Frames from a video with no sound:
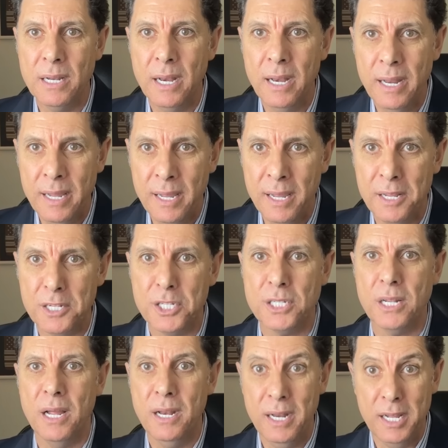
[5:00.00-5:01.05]

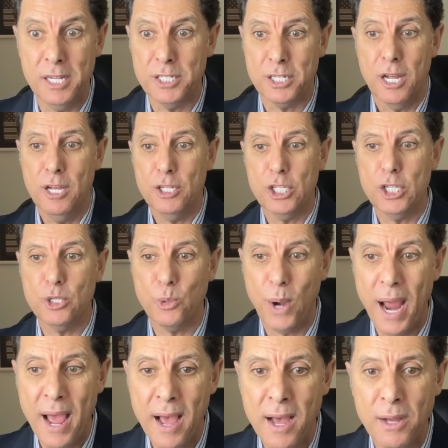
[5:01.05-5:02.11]
Liz, Liz
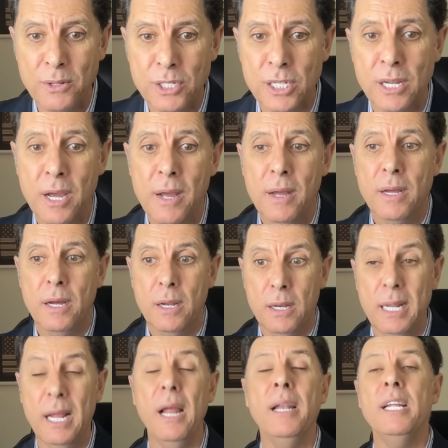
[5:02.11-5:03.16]
Strauss,
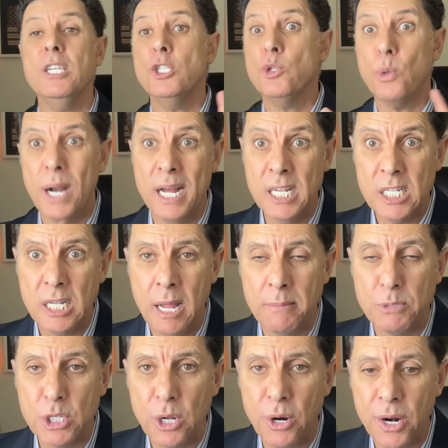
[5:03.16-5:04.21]
Liz Truss,
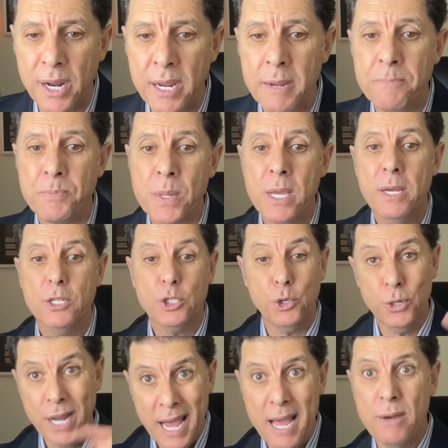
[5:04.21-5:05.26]
I'm sorry,
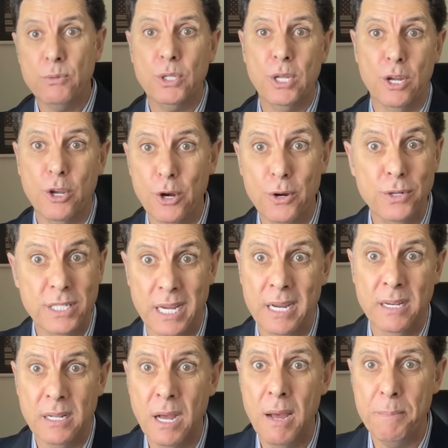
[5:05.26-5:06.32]
to now the current
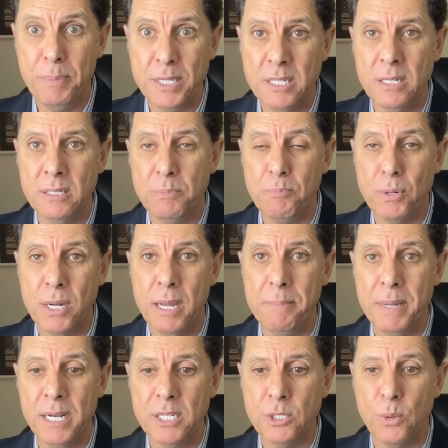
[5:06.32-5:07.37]
incompetent Prime
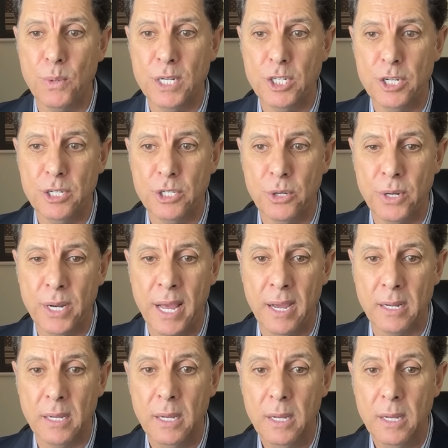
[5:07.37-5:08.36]
Minister Rishi Sunak.